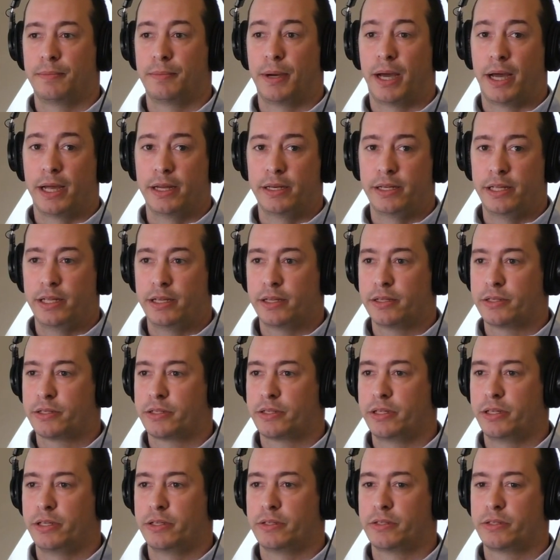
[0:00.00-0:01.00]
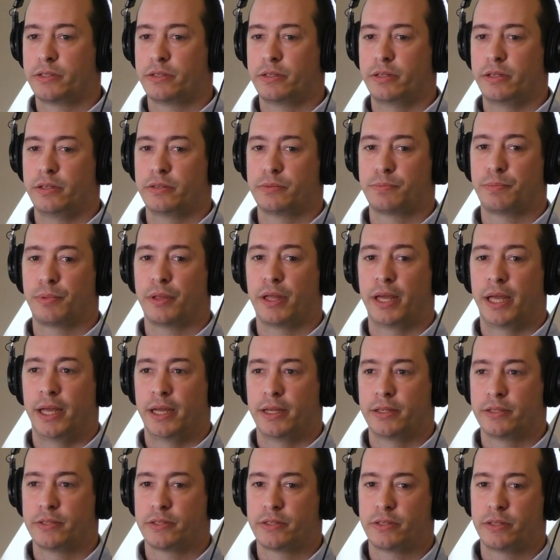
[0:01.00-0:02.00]
ideas, these
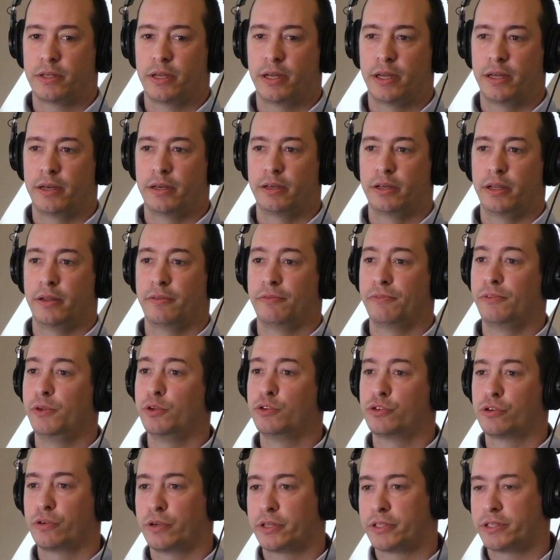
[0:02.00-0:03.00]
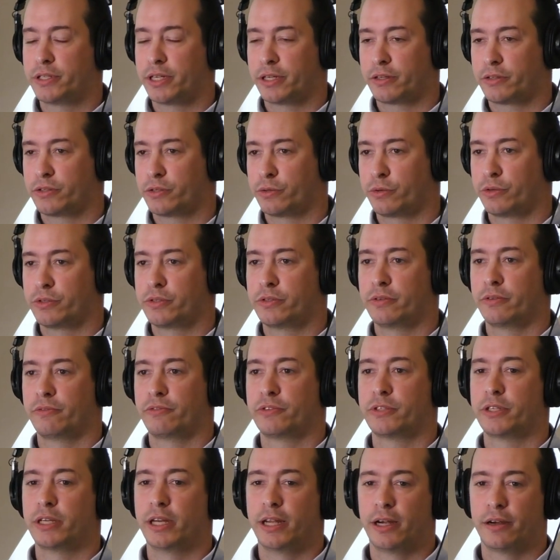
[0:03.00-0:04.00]
plans, and futuristic sorts of
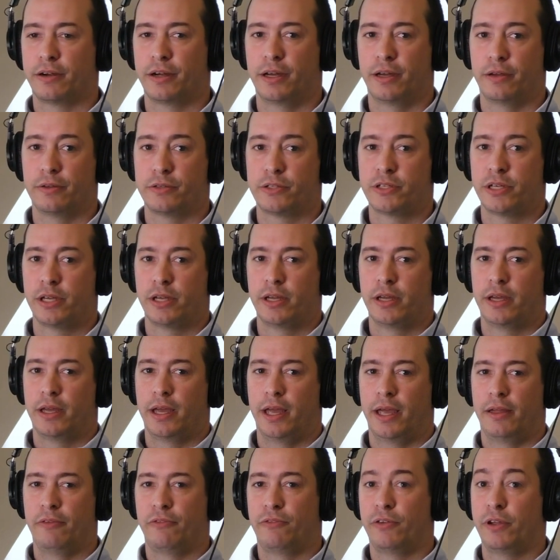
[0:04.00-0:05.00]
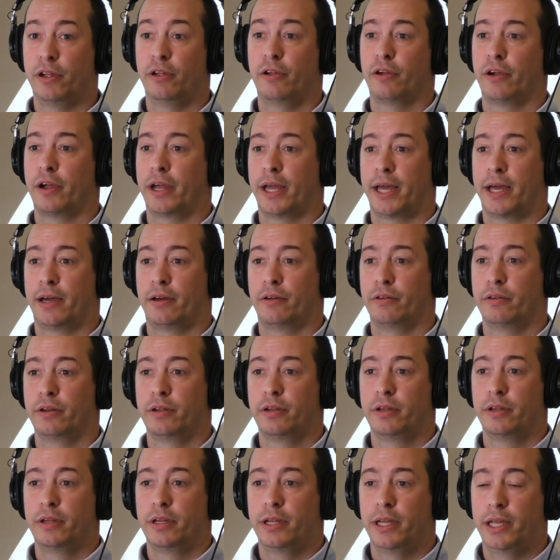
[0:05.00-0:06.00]
scenarios, and figuring out
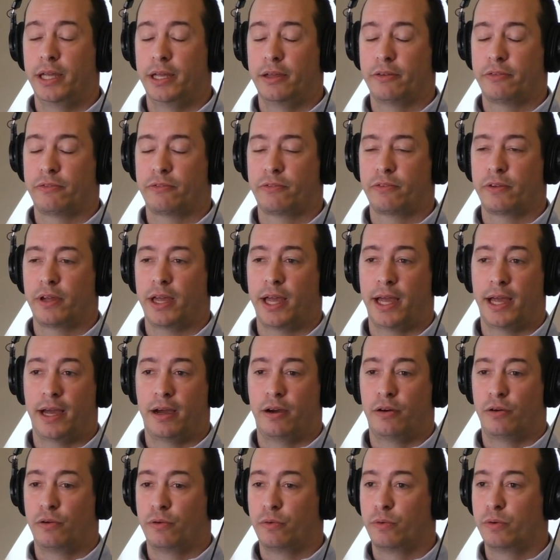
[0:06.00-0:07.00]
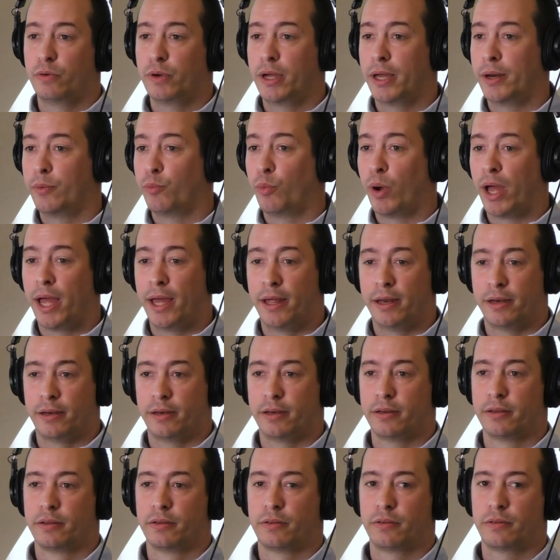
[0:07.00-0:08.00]
if, how, and
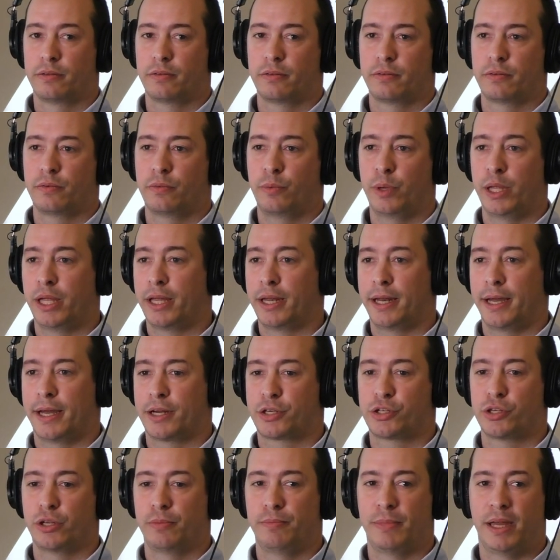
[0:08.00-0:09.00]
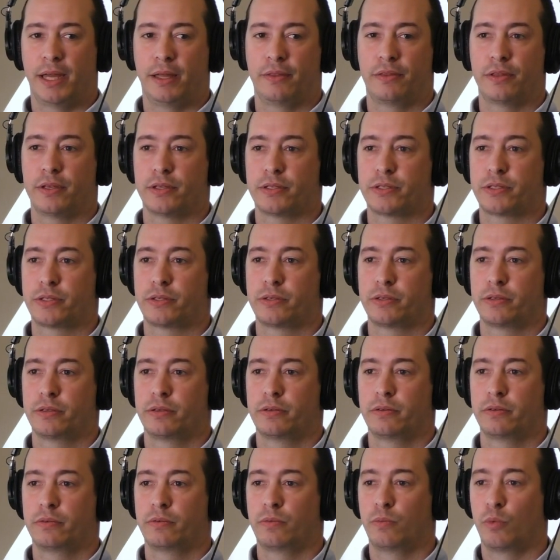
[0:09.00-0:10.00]
when we can actually make this
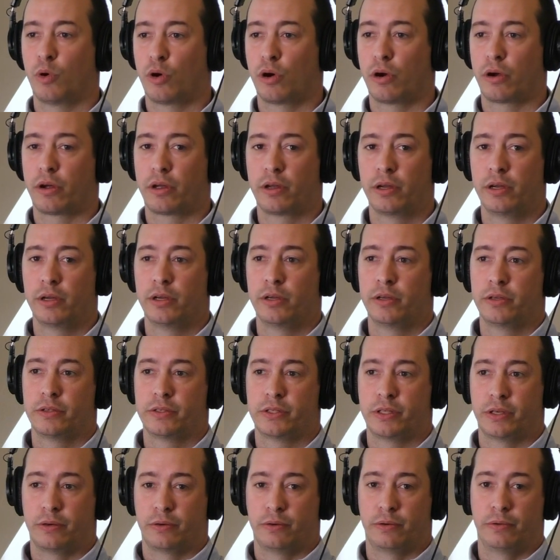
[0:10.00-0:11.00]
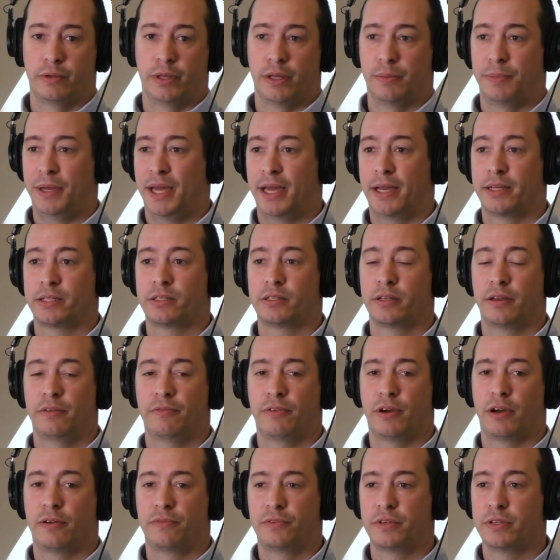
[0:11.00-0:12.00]
work. So in the past, I've
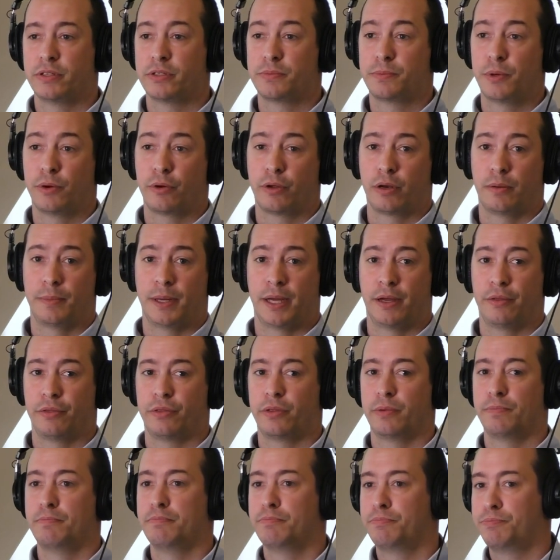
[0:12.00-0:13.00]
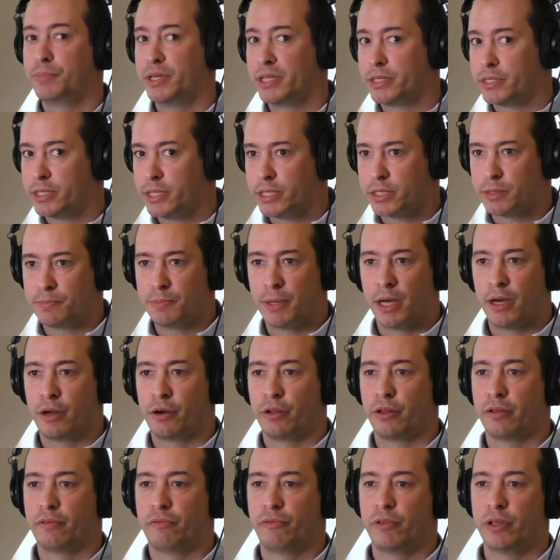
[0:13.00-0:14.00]
often spoken about the business
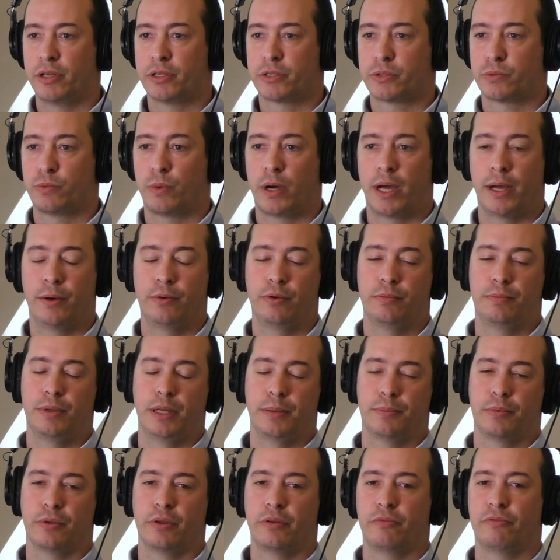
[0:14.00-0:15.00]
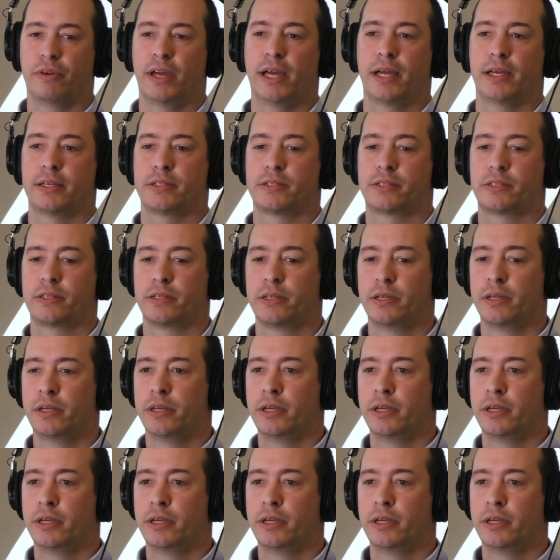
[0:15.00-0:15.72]
model of this. Why would people invest?